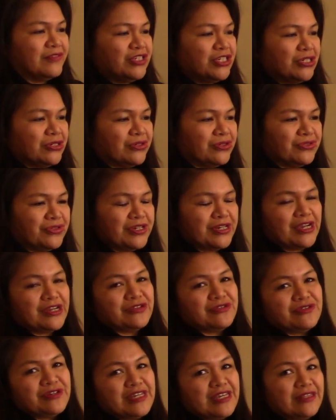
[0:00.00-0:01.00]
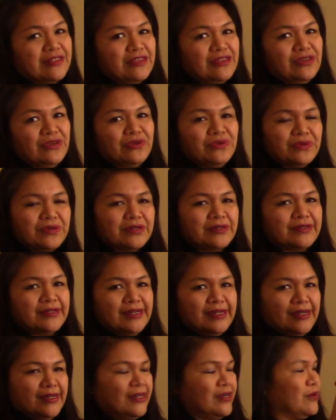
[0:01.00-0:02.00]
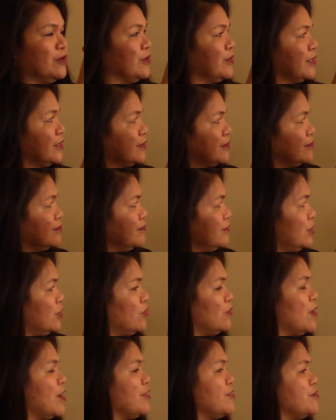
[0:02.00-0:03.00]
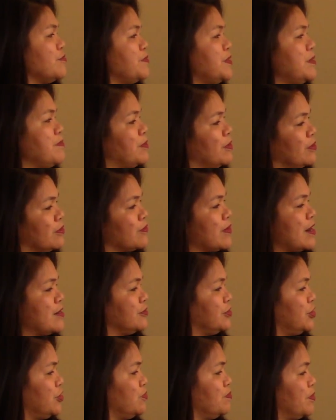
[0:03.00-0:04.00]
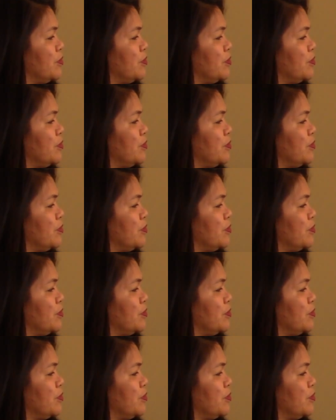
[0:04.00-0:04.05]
children underneath you or other people around you,